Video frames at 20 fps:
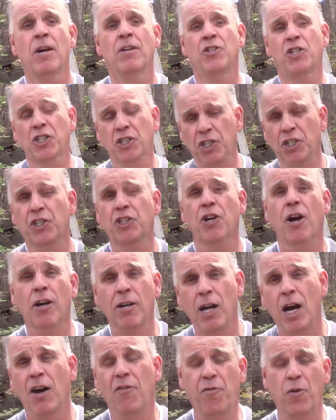Just to
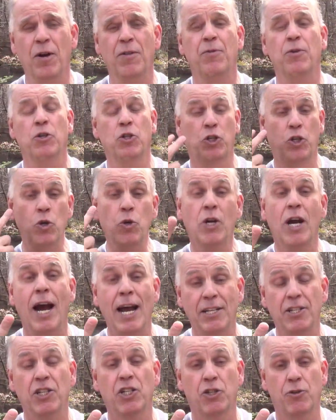start off with, there's two
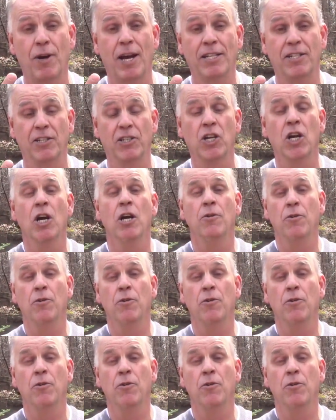kinds of stresses.